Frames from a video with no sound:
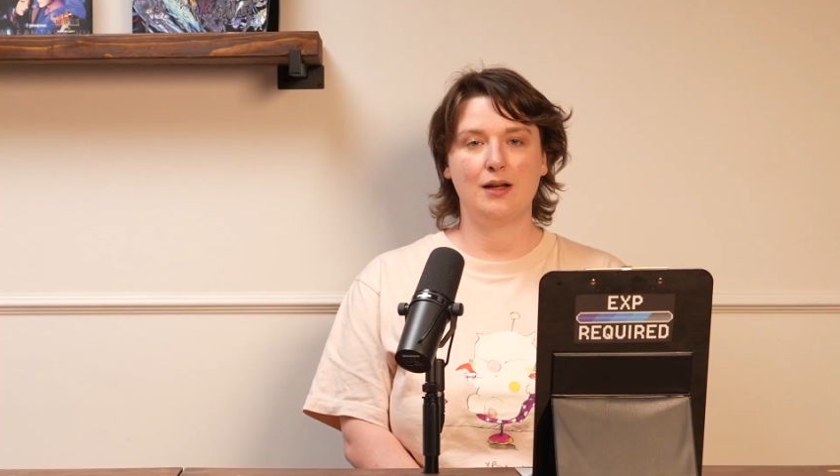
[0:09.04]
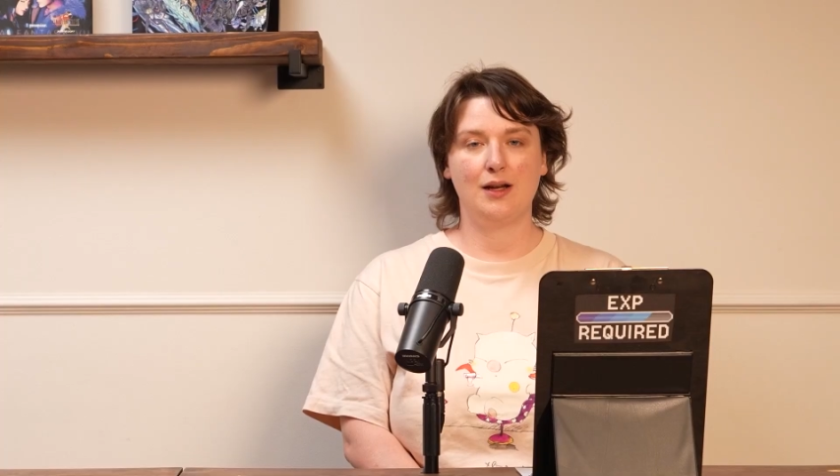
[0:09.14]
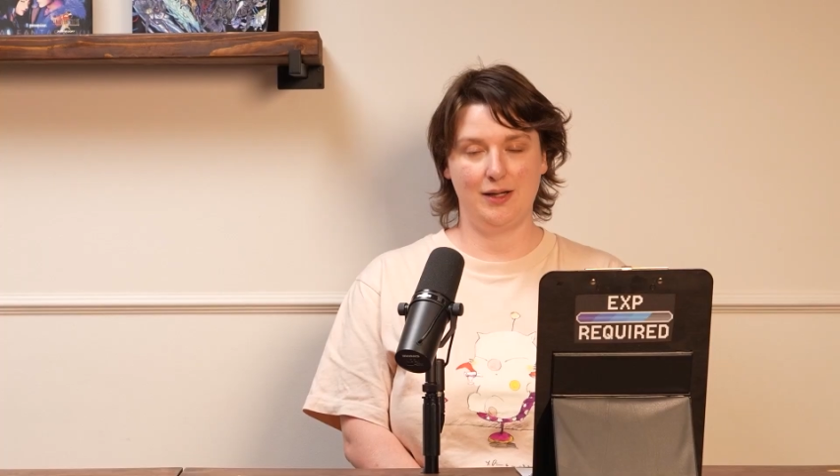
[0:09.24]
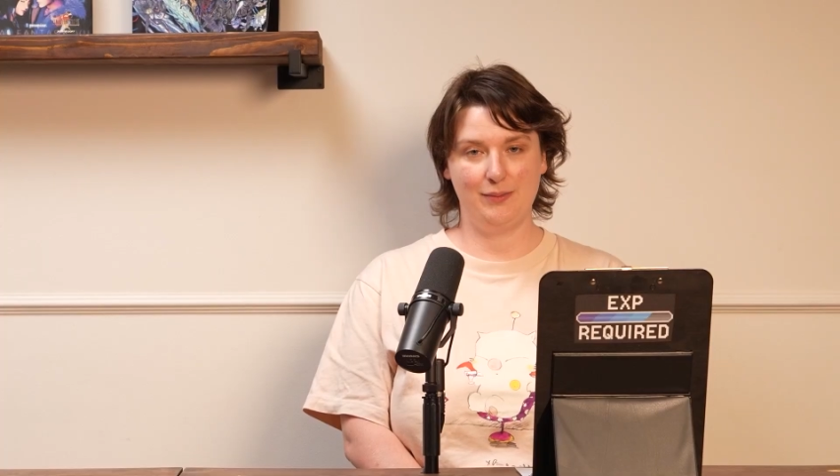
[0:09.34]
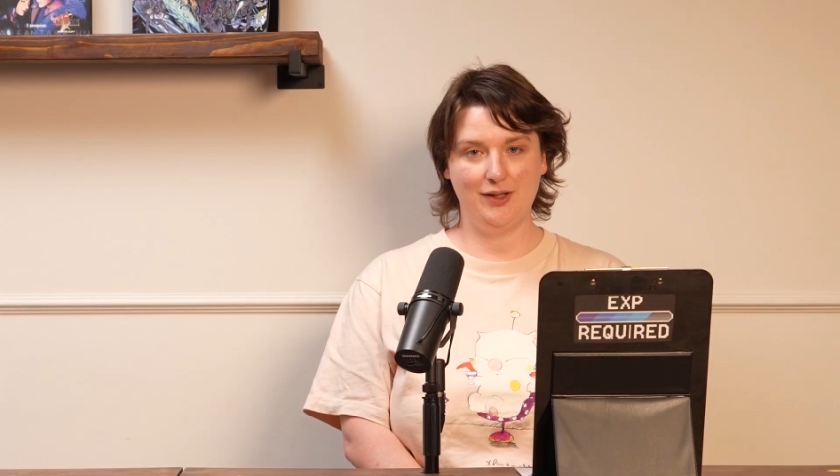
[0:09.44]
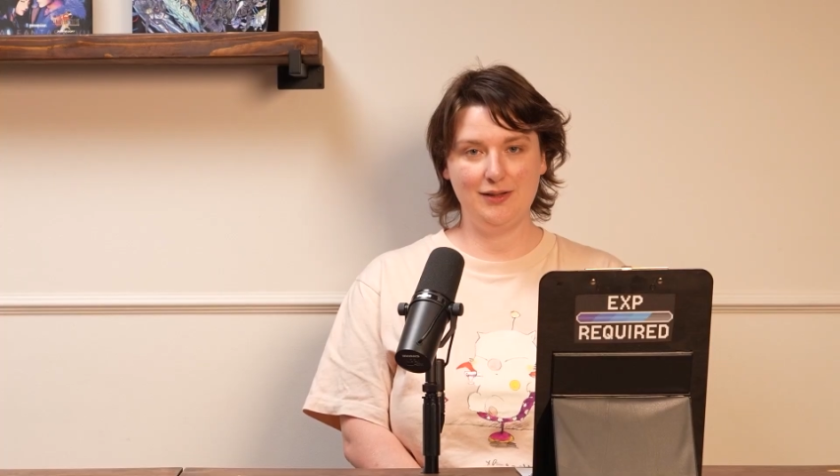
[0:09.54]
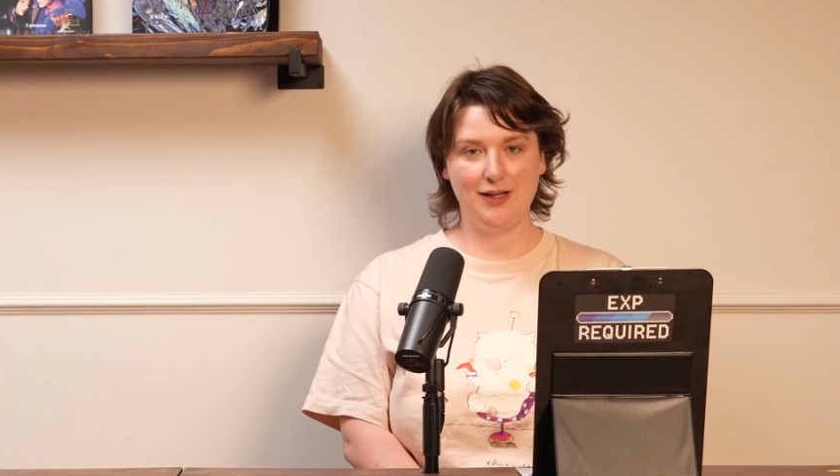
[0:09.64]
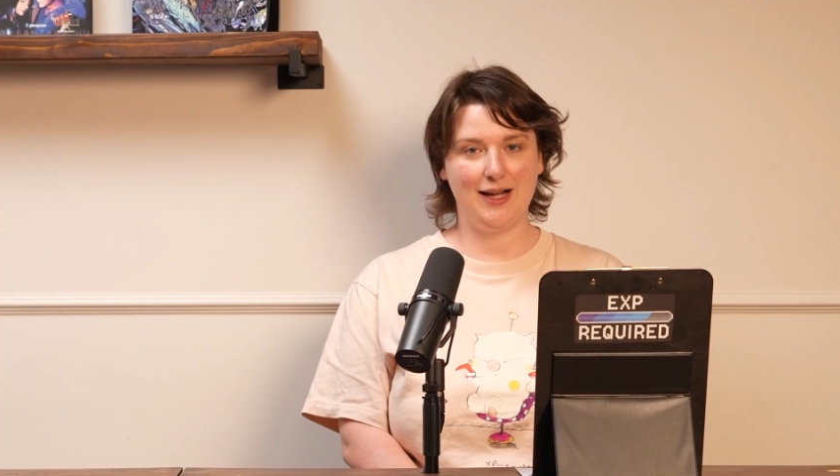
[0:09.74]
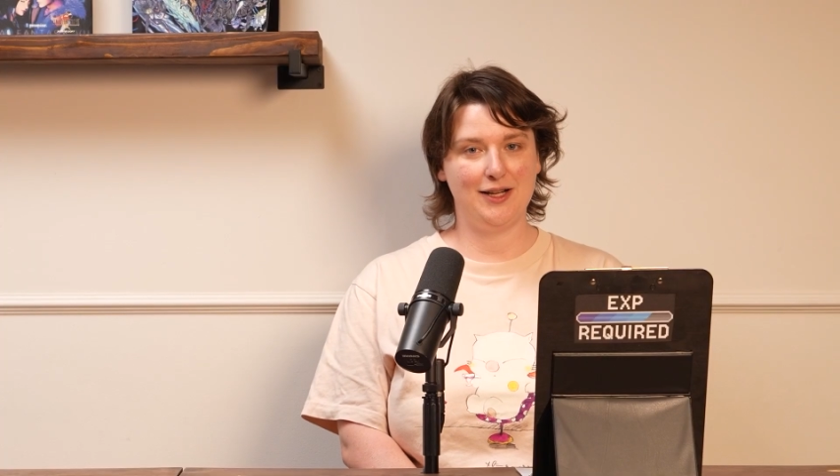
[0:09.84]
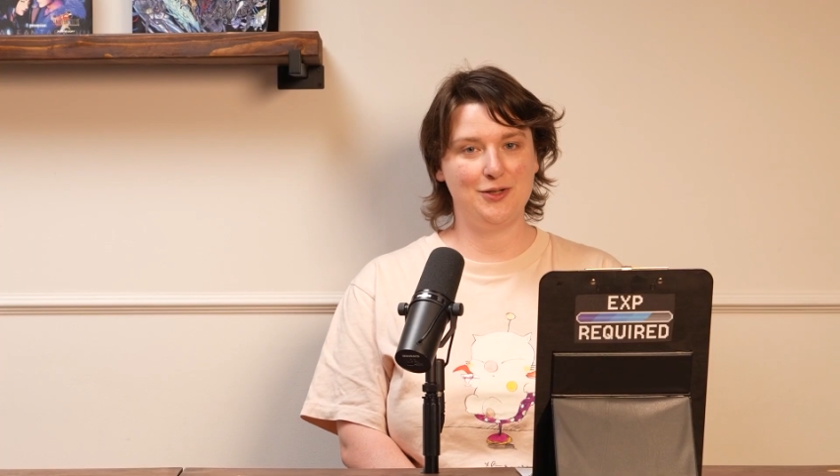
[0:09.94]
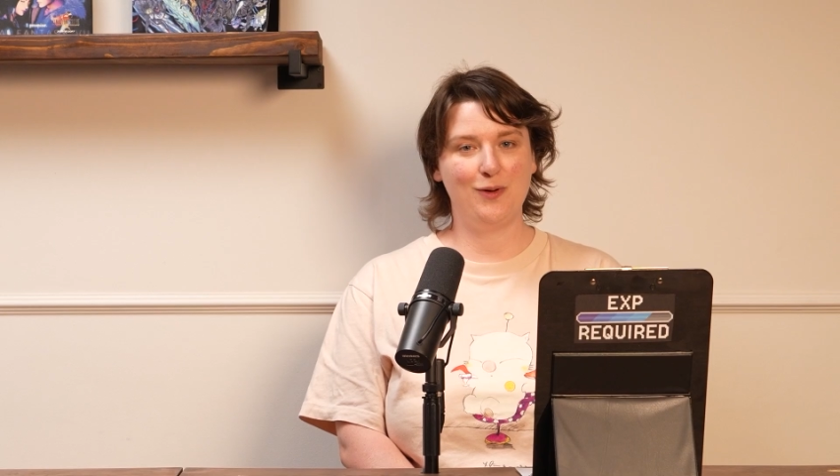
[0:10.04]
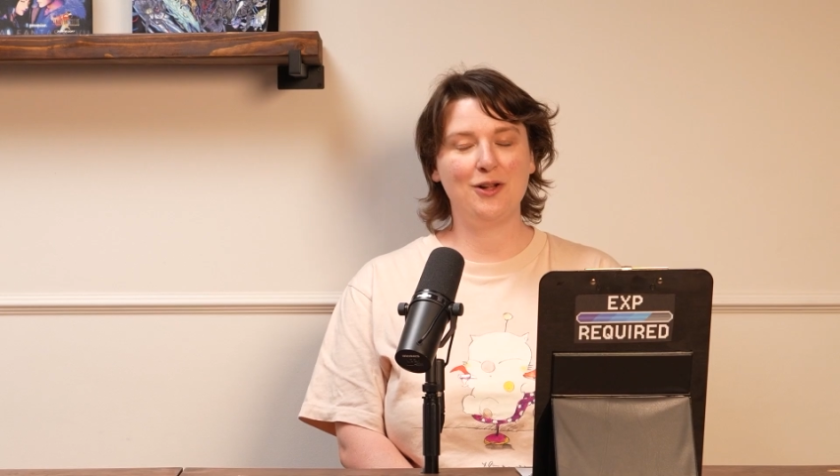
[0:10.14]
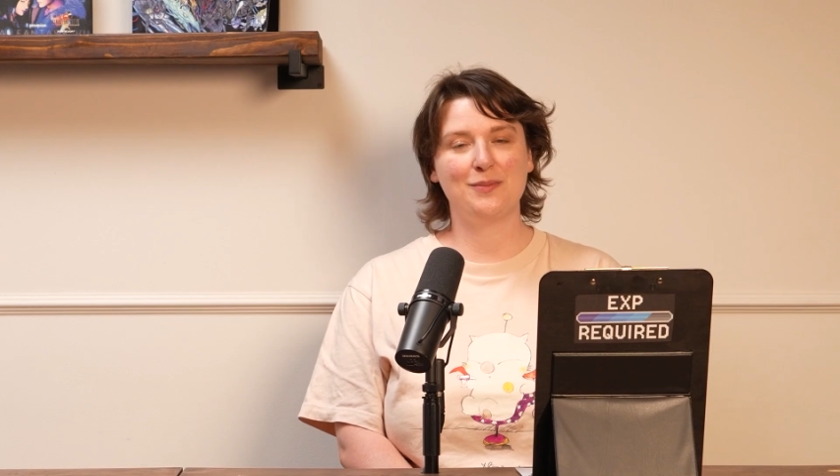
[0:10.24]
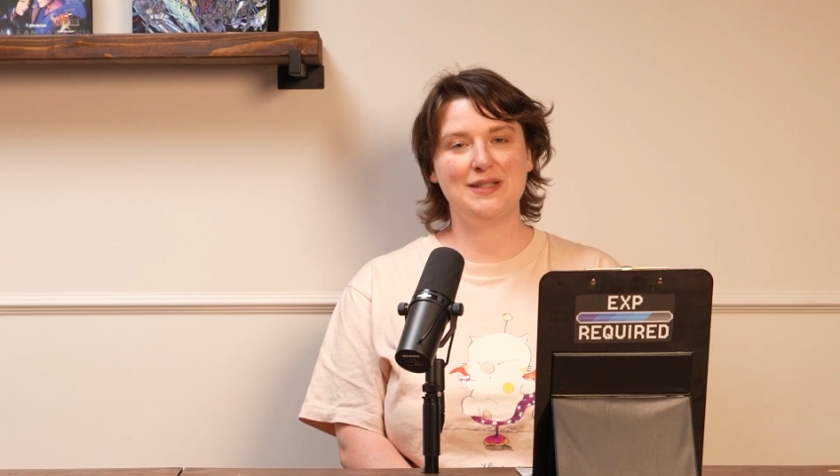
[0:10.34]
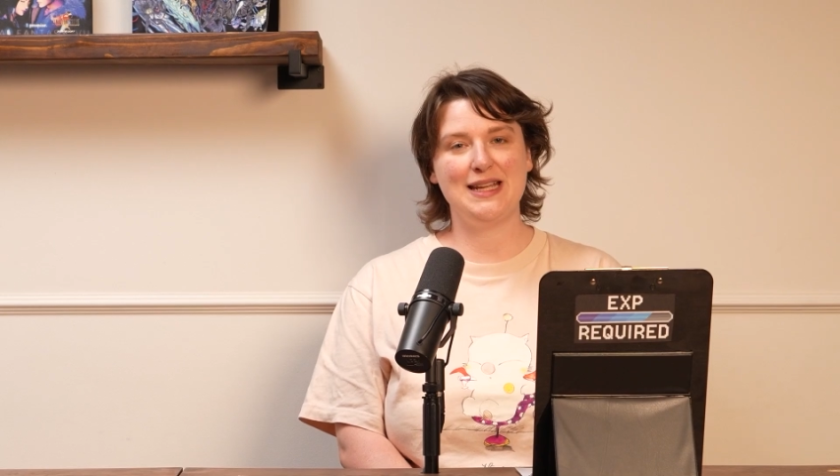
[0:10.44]
I'm Mole, and
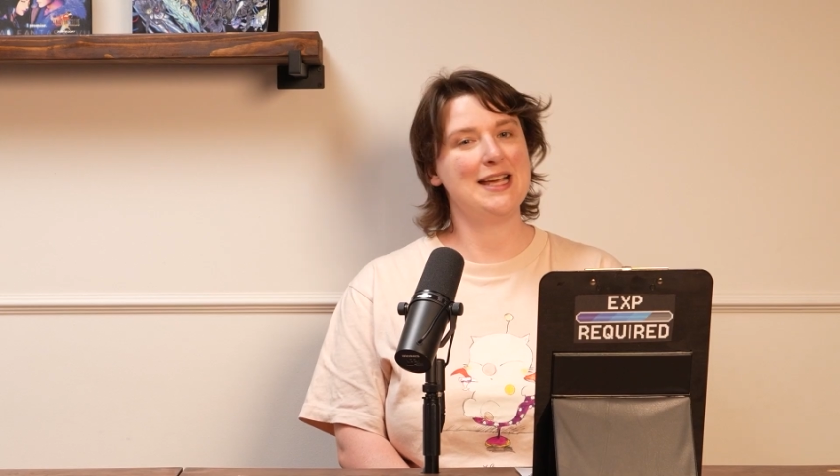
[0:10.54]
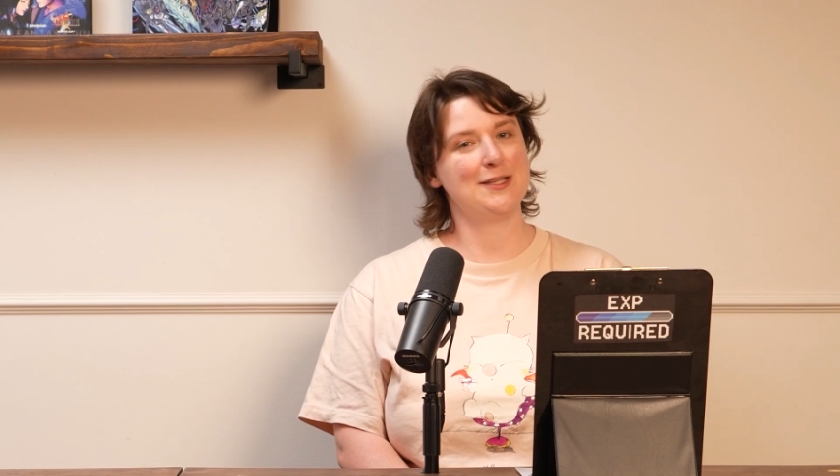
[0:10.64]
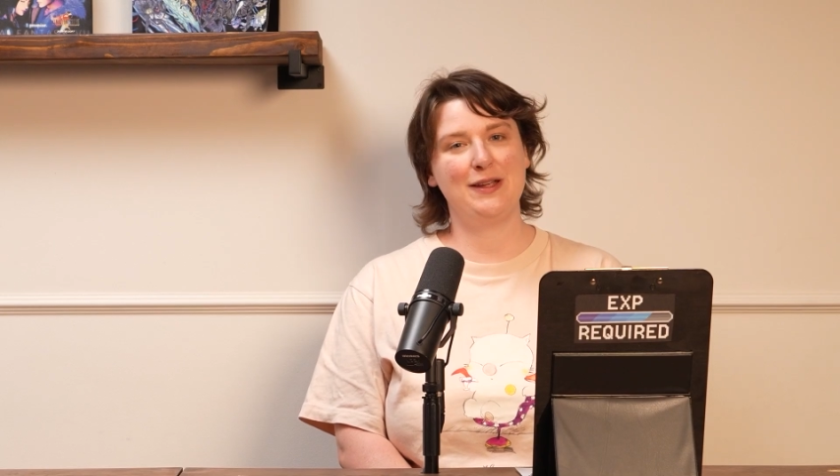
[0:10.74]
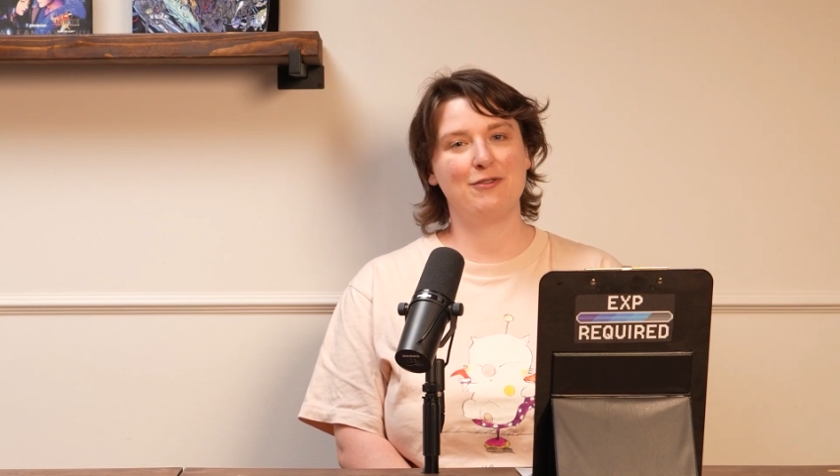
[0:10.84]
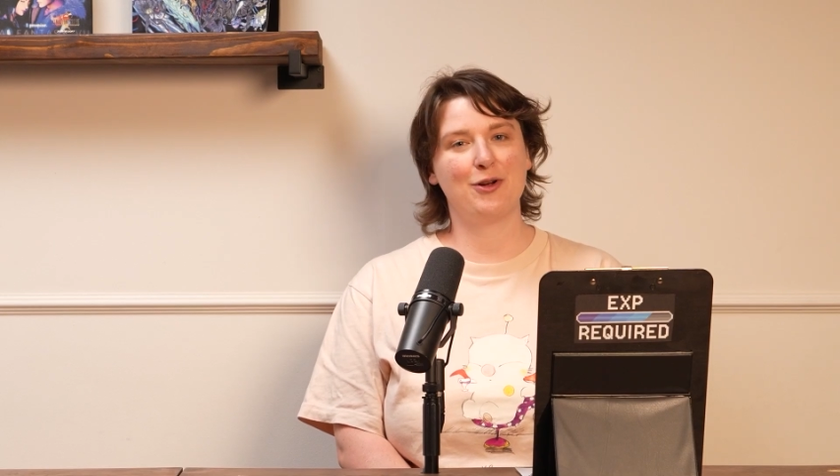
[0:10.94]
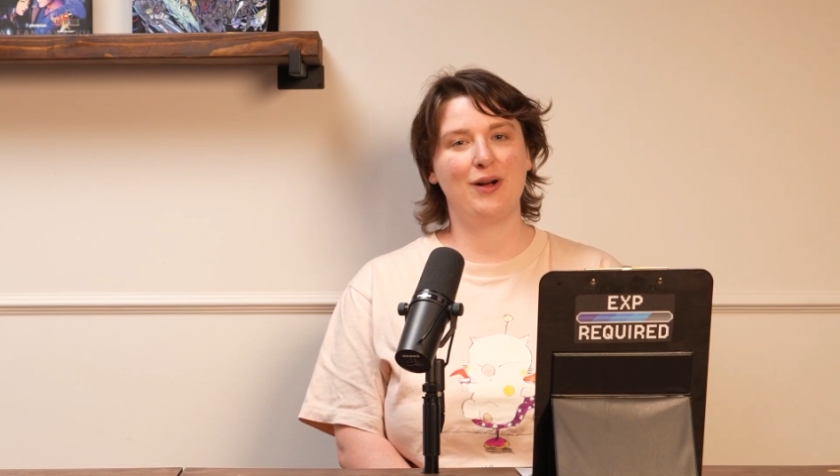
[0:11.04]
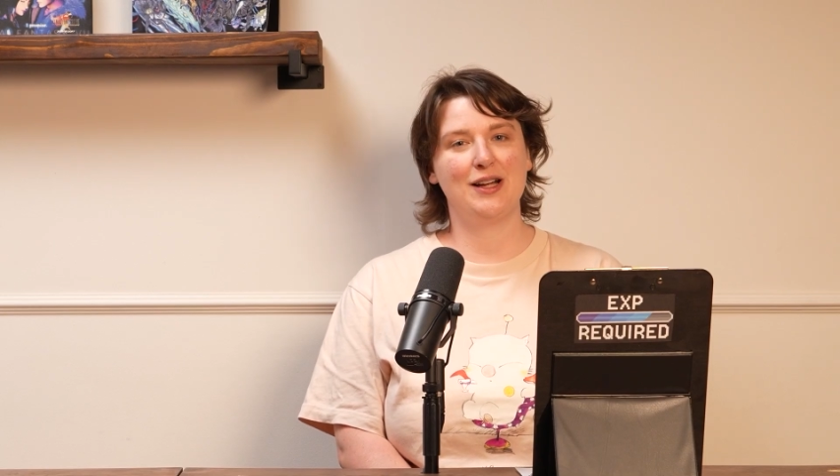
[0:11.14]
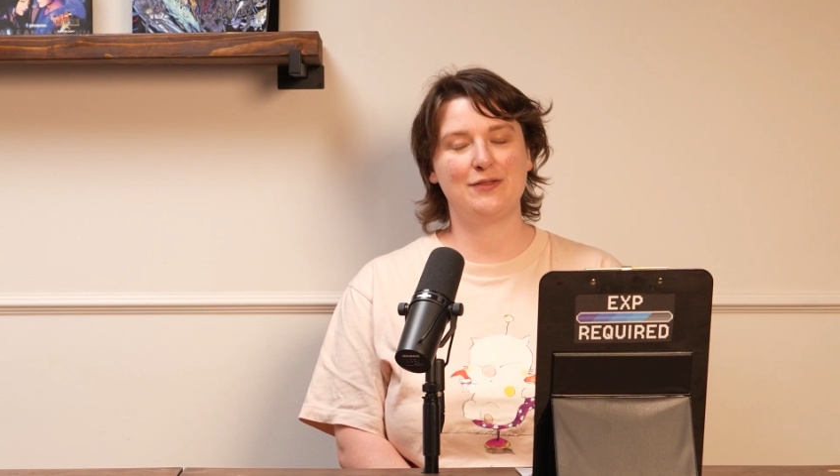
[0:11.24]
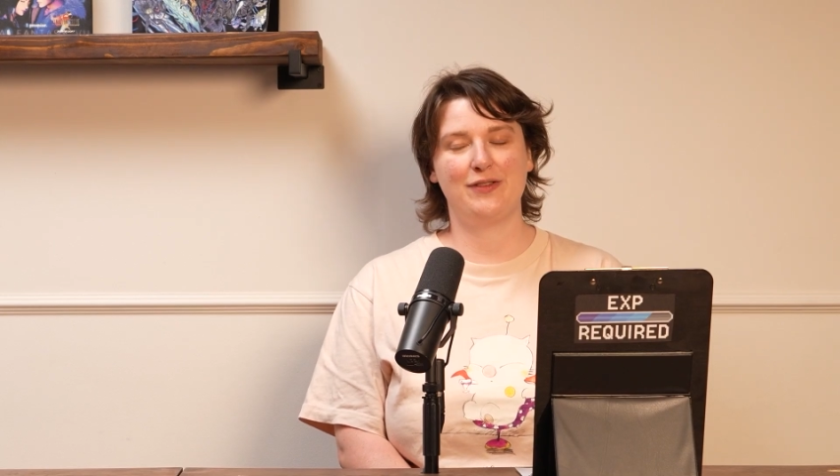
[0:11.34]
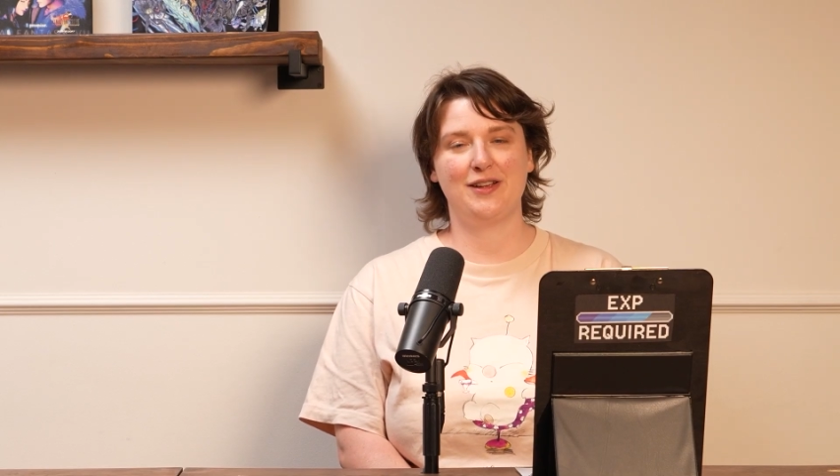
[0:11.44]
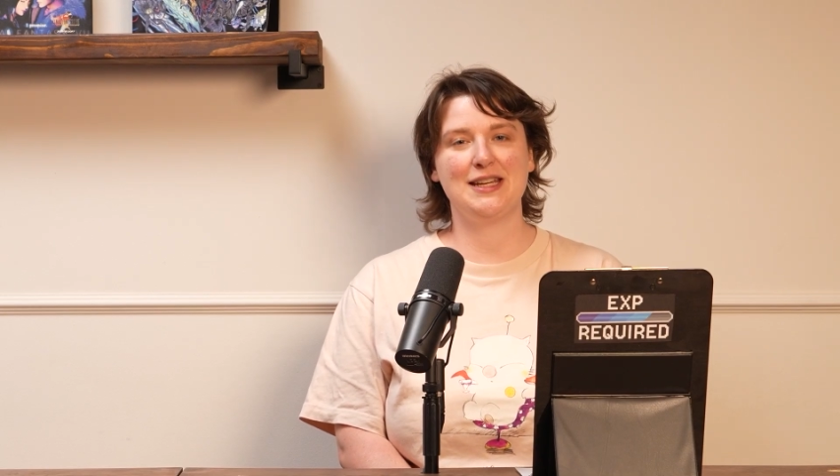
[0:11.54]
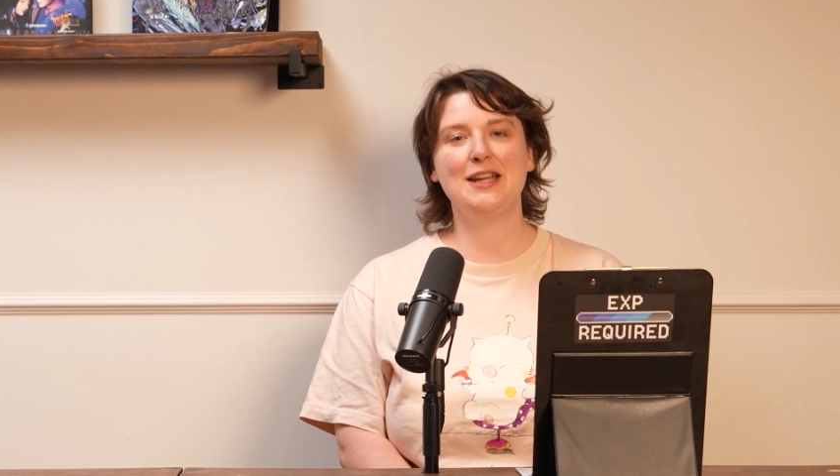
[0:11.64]
welcome to EXP Required's first